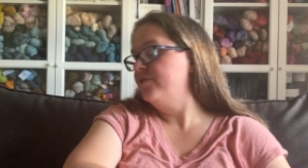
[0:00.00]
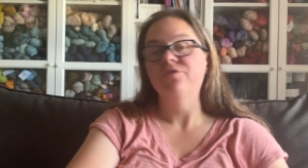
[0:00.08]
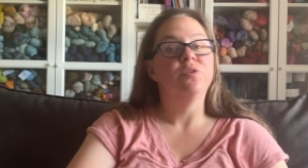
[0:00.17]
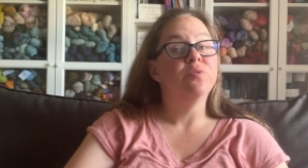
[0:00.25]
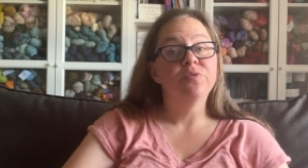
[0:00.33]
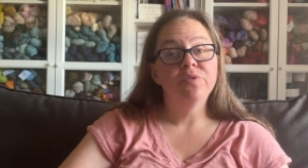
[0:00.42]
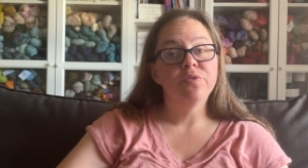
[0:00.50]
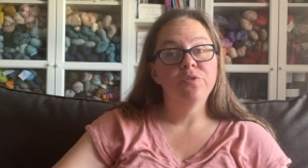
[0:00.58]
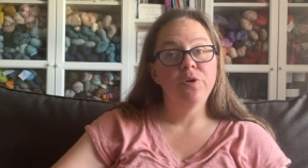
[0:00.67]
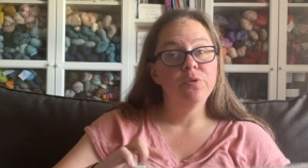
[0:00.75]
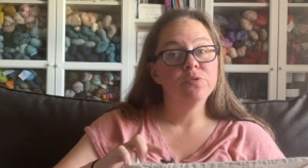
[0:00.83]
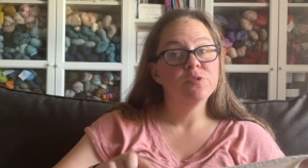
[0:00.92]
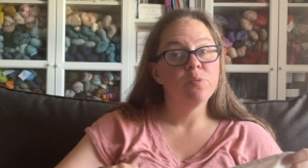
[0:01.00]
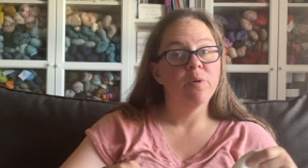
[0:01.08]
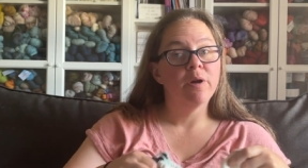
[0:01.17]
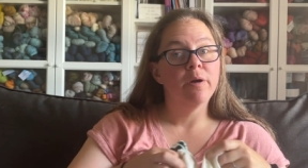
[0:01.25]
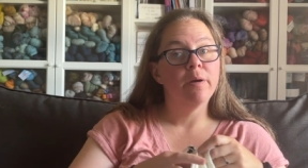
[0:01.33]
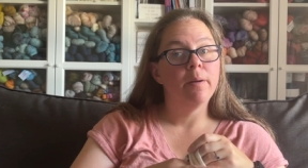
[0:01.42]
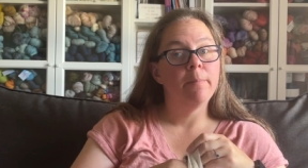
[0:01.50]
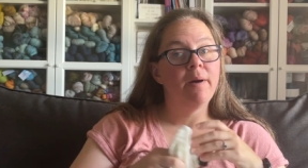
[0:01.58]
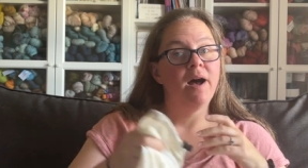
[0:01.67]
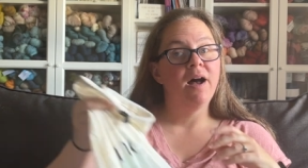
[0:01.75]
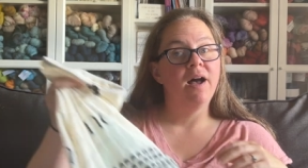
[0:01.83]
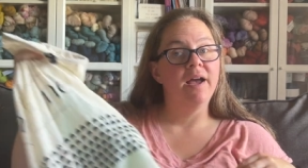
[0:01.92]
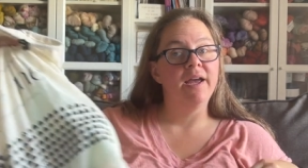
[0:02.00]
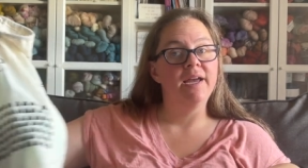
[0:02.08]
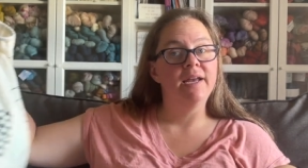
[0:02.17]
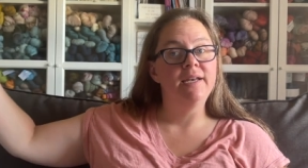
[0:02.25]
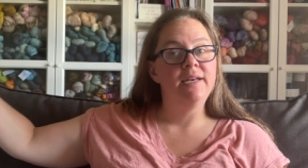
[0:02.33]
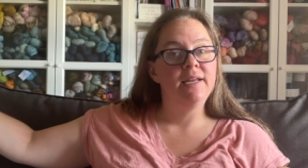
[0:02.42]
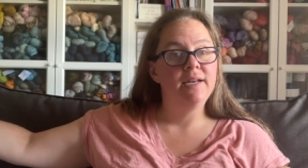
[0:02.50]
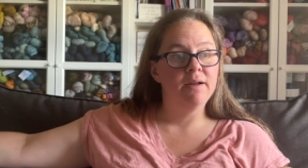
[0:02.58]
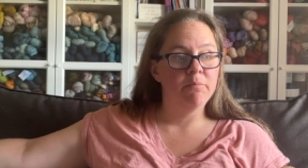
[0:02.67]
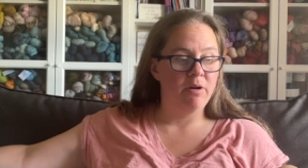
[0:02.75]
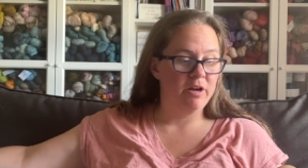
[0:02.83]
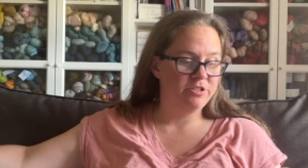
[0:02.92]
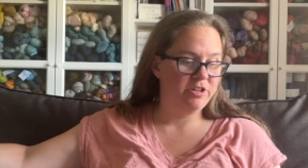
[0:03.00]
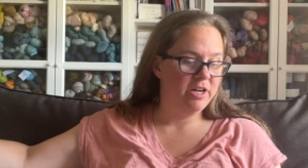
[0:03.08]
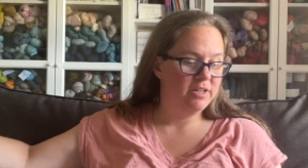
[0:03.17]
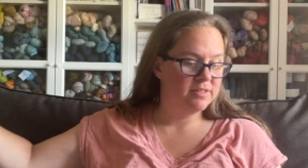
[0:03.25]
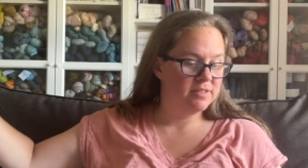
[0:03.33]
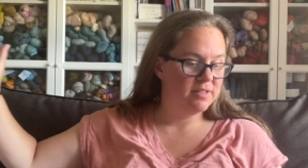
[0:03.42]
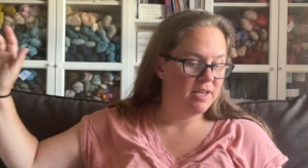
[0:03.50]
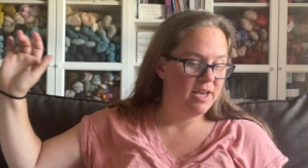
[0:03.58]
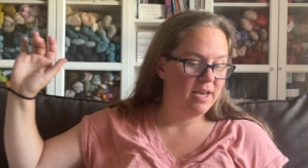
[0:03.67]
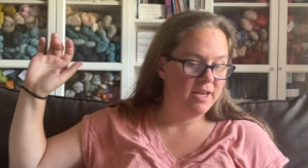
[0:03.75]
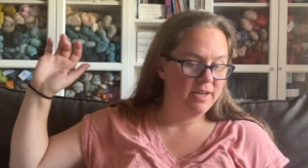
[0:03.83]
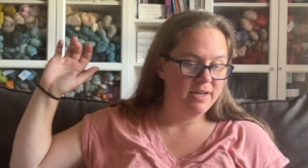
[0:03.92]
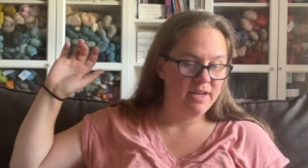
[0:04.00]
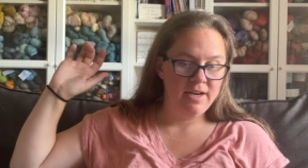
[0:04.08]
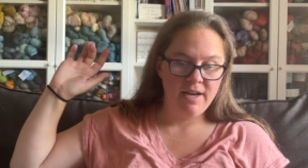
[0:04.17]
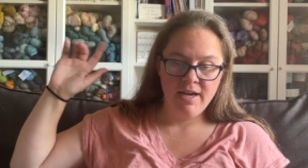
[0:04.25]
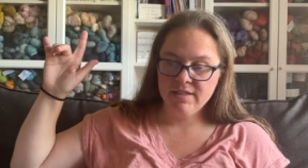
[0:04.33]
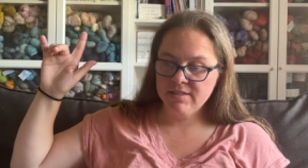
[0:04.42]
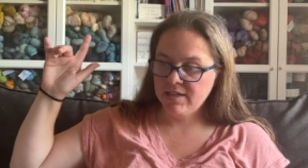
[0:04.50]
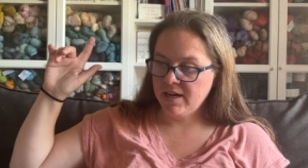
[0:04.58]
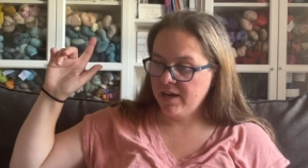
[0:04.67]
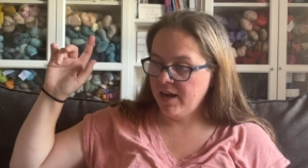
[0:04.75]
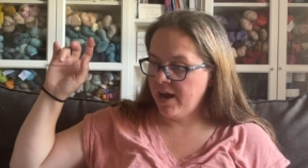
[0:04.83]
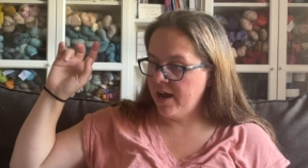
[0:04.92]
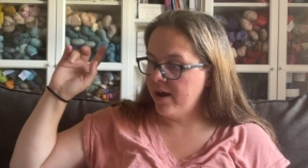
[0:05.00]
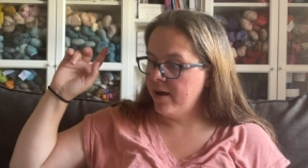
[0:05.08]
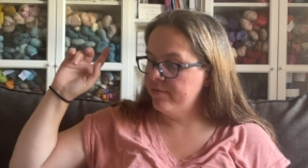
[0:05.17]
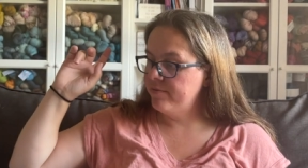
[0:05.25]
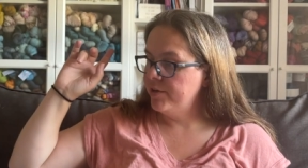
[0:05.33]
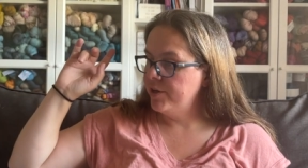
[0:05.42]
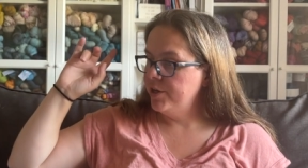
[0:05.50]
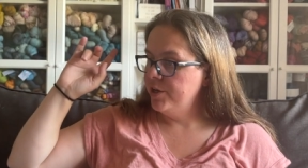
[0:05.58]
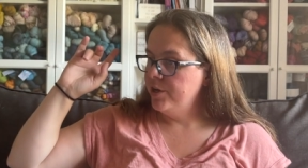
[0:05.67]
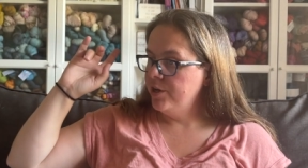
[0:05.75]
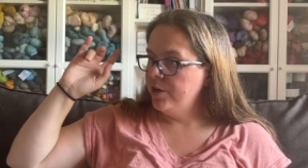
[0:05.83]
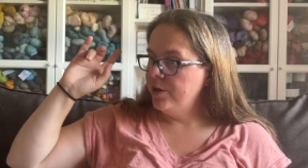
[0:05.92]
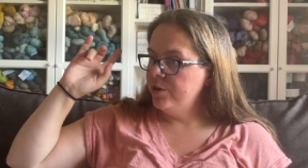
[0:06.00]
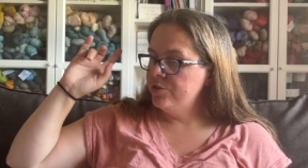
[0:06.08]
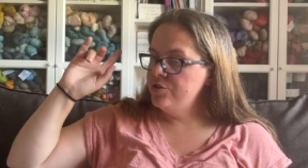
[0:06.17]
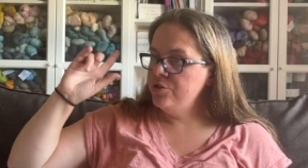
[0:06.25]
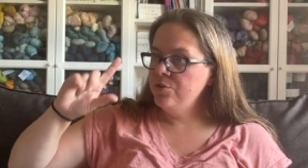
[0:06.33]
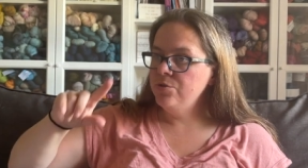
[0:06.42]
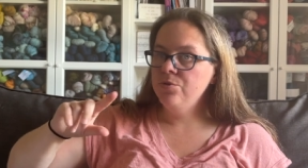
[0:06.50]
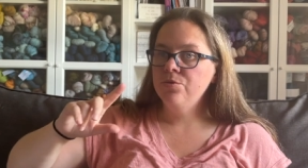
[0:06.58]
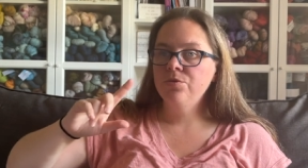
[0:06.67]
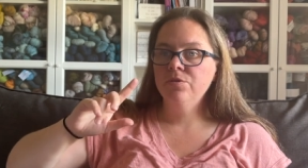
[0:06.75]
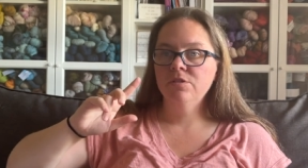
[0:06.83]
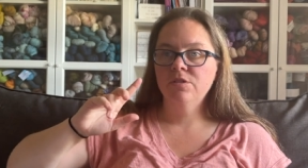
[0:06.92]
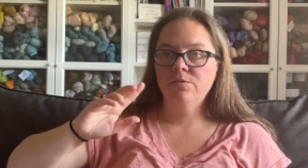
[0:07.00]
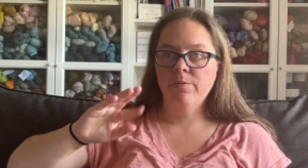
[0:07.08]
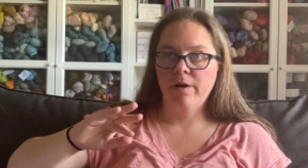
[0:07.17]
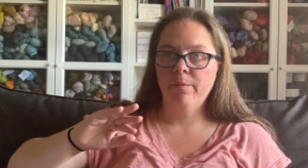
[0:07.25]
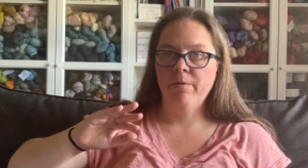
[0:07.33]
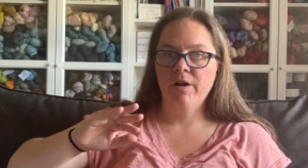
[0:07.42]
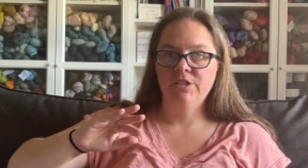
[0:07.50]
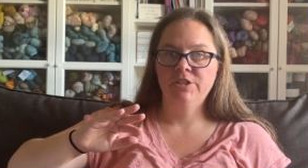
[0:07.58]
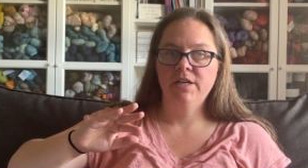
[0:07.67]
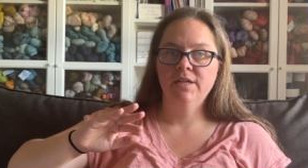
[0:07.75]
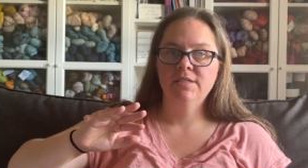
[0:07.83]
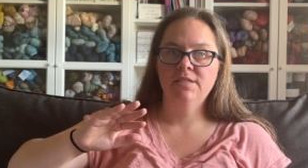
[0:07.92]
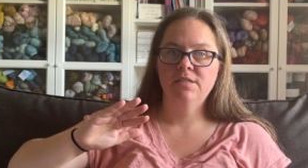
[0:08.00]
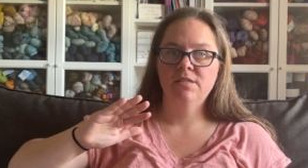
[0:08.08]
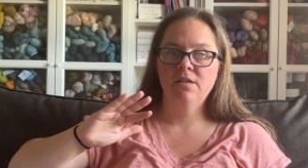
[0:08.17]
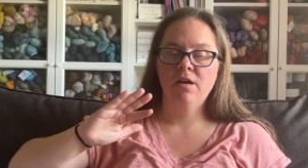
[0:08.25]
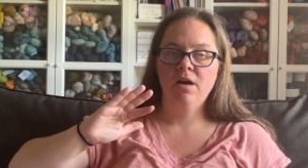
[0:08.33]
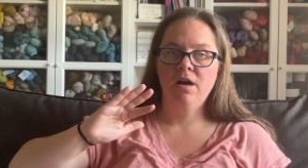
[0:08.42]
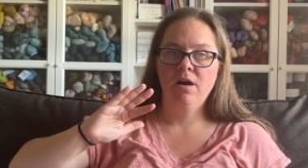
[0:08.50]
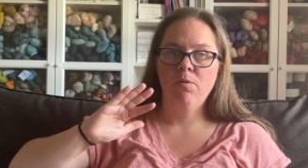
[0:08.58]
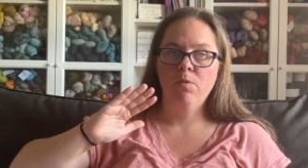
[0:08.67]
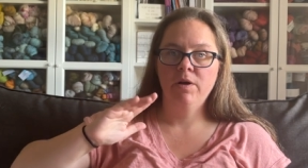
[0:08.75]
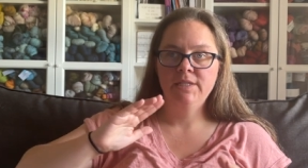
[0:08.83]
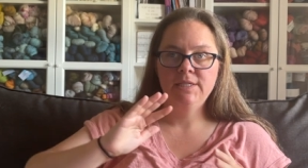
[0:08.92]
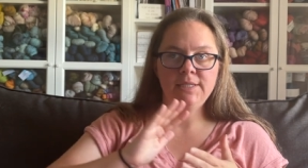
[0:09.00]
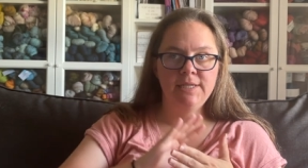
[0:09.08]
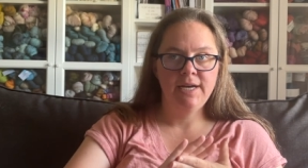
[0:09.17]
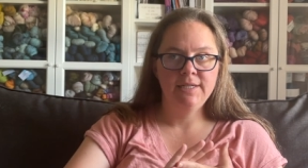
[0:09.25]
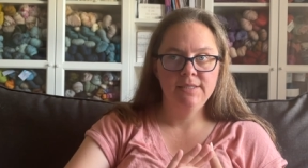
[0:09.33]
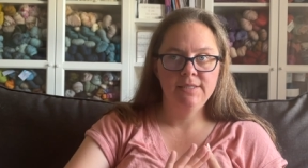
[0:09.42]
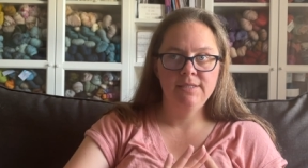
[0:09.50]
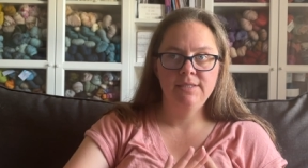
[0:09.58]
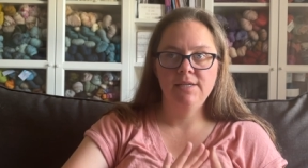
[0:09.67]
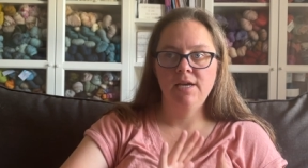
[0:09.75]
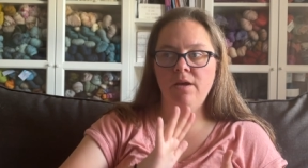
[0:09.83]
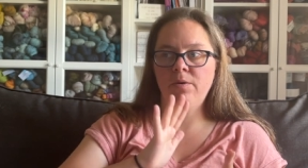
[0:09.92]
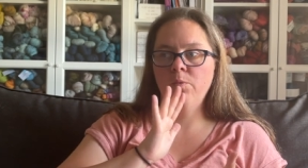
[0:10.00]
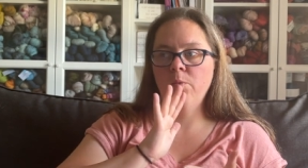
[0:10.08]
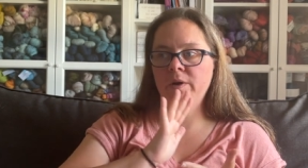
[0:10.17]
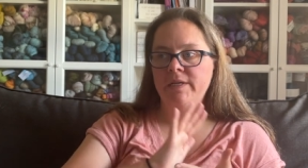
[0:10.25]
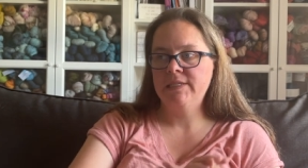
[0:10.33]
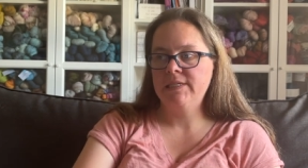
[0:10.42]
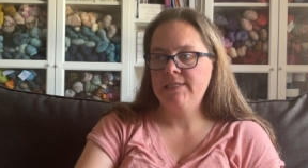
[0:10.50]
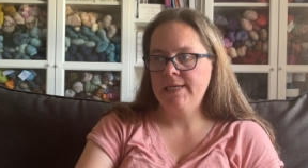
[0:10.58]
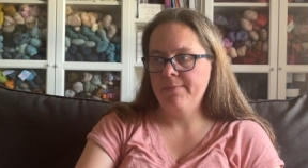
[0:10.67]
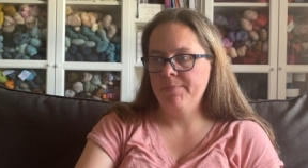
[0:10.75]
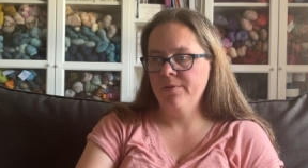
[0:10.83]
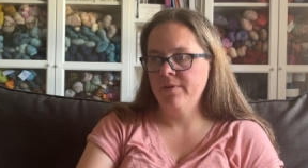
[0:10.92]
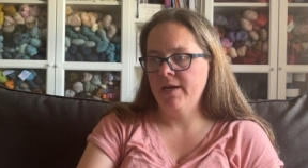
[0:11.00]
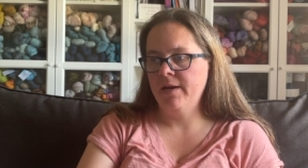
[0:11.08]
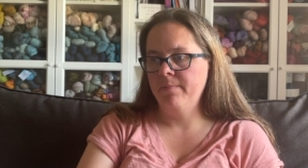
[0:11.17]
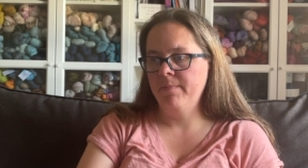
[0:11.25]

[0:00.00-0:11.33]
So those were my knitting projects. And next I have two sweater projects. Uh, one is a test and one is a sample that I'm